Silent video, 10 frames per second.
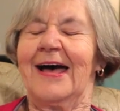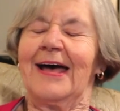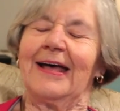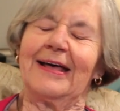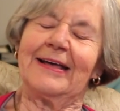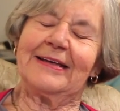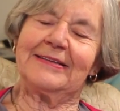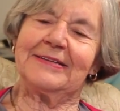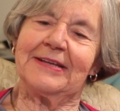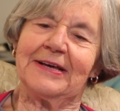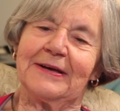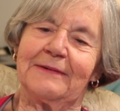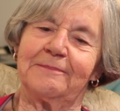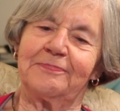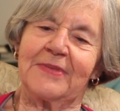and
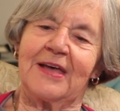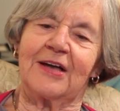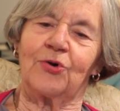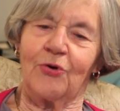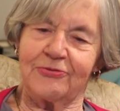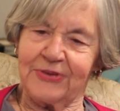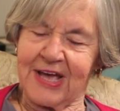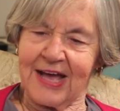um, coffee